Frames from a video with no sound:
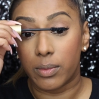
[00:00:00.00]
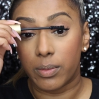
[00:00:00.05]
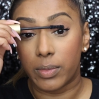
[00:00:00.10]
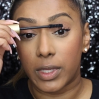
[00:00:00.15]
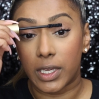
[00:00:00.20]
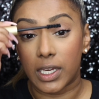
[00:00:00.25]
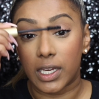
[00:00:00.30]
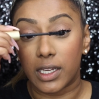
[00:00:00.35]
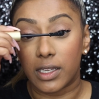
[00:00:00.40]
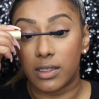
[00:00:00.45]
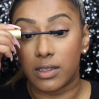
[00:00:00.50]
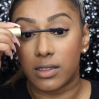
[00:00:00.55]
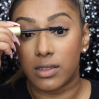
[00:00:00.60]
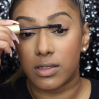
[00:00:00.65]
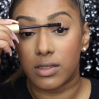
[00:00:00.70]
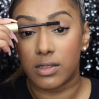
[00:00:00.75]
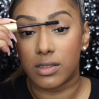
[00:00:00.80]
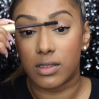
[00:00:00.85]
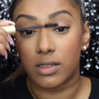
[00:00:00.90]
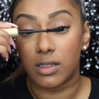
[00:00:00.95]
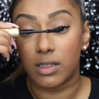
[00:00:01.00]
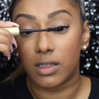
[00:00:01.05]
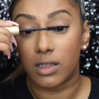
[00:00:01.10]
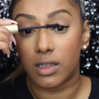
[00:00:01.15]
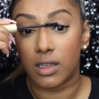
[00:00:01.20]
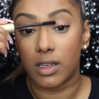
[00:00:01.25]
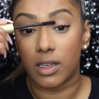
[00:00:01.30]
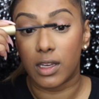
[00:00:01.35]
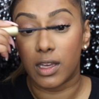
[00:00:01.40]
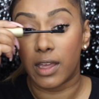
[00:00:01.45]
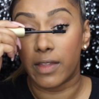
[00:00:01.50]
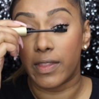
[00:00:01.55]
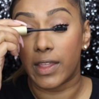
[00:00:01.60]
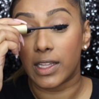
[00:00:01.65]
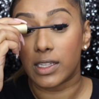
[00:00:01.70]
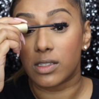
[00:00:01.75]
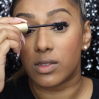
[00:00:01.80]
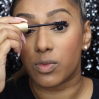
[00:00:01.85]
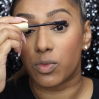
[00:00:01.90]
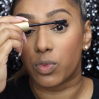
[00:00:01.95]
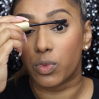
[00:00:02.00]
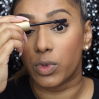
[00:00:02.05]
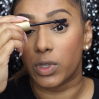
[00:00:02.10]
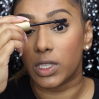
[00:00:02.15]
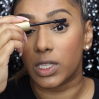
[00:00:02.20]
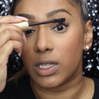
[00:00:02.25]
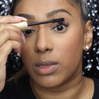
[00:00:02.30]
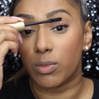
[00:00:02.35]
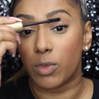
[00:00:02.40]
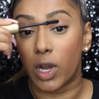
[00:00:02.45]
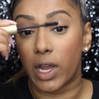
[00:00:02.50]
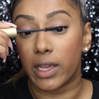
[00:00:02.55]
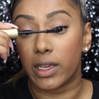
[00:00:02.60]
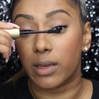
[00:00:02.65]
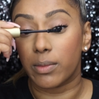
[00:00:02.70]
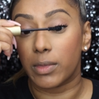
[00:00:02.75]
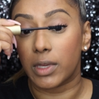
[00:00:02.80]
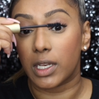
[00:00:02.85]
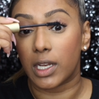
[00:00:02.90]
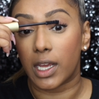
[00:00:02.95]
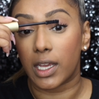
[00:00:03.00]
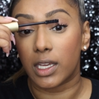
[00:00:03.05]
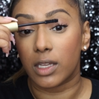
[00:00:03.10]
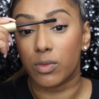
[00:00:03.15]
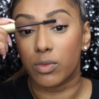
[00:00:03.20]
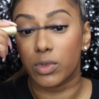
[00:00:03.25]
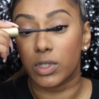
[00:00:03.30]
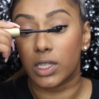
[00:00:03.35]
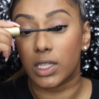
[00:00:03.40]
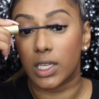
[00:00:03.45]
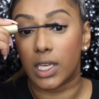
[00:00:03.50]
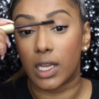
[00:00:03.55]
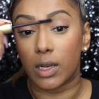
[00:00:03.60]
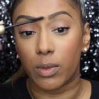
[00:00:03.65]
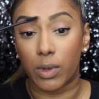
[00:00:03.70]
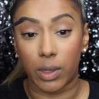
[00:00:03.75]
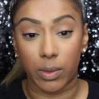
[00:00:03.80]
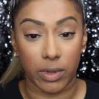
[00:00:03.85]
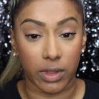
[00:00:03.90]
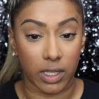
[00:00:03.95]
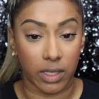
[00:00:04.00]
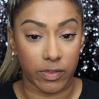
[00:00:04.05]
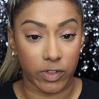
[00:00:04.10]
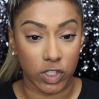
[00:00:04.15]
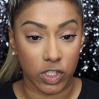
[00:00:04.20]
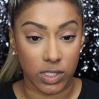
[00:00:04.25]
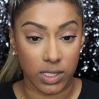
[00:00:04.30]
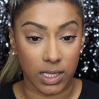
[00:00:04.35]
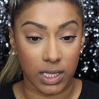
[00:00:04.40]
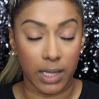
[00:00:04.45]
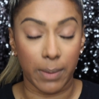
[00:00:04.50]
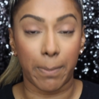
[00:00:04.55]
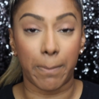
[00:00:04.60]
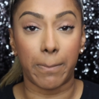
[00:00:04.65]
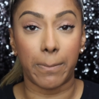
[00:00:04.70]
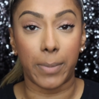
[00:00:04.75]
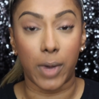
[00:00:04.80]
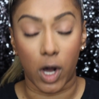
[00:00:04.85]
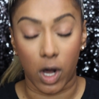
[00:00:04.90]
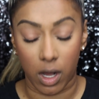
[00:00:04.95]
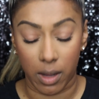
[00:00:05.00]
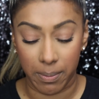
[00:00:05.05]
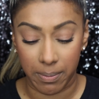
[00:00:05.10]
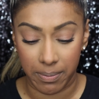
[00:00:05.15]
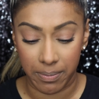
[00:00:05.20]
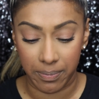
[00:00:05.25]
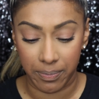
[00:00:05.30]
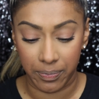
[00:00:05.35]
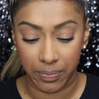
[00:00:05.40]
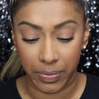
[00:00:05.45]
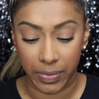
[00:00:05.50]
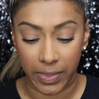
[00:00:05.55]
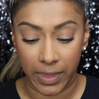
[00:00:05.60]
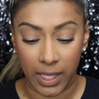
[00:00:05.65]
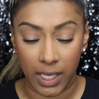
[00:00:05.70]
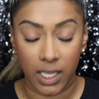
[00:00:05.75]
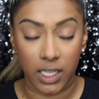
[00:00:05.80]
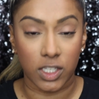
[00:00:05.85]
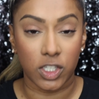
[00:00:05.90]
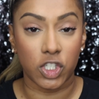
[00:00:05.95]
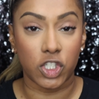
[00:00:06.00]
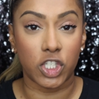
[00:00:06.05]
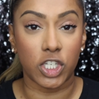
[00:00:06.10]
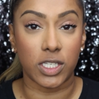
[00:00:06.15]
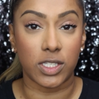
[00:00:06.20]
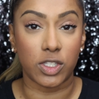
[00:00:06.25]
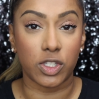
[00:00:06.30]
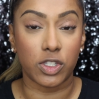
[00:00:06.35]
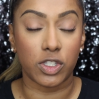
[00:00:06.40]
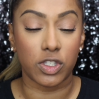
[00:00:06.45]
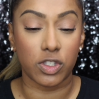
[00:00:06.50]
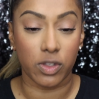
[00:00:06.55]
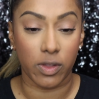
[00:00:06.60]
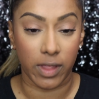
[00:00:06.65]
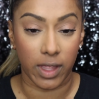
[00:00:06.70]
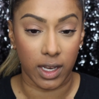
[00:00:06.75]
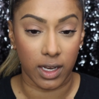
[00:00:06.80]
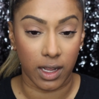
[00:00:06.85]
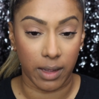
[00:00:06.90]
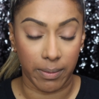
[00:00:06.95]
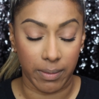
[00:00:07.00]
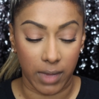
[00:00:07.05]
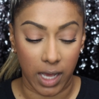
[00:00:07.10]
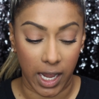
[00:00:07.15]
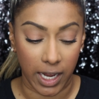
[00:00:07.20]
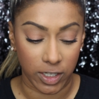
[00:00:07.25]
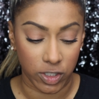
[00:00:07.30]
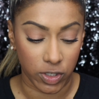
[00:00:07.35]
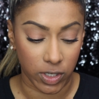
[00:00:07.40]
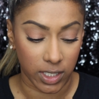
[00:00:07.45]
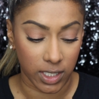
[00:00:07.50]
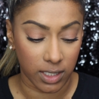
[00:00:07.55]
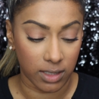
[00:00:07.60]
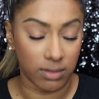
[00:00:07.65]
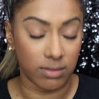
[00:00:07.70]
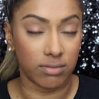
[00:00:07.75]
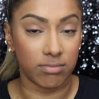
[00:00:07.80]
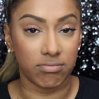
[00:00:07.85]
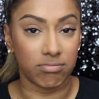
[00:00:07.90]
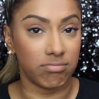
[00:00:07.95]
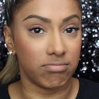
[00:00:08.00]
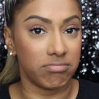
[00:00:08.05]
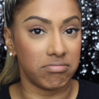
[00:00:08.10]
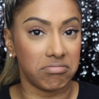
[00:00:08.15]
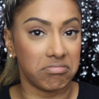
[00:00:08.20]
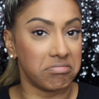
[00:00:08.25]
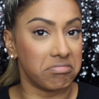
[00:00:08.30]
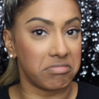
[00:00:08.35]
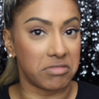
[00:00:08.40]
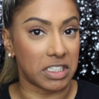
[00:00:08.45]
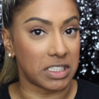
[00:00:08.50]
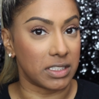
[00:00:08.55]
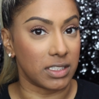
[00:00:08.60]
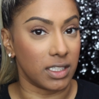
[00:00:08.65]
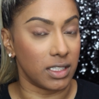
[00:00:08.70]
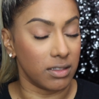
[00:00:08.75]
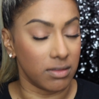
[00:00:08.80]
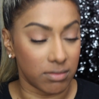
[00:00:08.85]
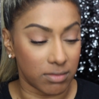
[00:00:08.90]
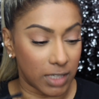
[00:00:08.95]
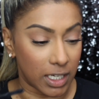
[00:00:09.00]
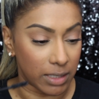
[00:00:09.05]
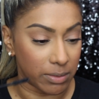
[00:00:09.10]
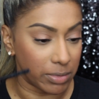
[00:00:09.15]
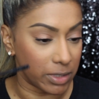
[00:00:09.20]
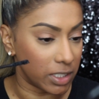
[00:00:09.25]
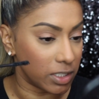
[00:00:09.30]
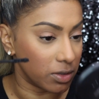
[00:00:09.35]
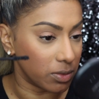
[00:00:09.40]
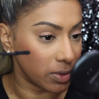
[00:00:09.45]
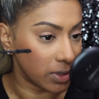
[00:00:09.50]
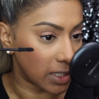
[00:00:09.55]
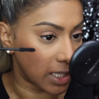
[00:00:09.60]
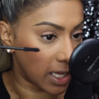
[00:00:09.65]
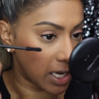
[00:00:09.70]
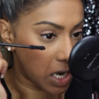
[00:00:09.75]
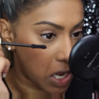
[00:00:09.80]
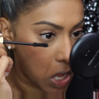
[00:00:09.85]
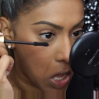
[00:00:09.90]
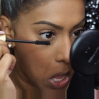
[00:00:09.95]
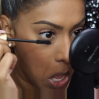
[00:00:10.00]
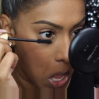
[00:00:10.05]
Because, and that's really more, I could really get away with even just lip balm just so that I'm hydrated. That's it. I'd be good with that.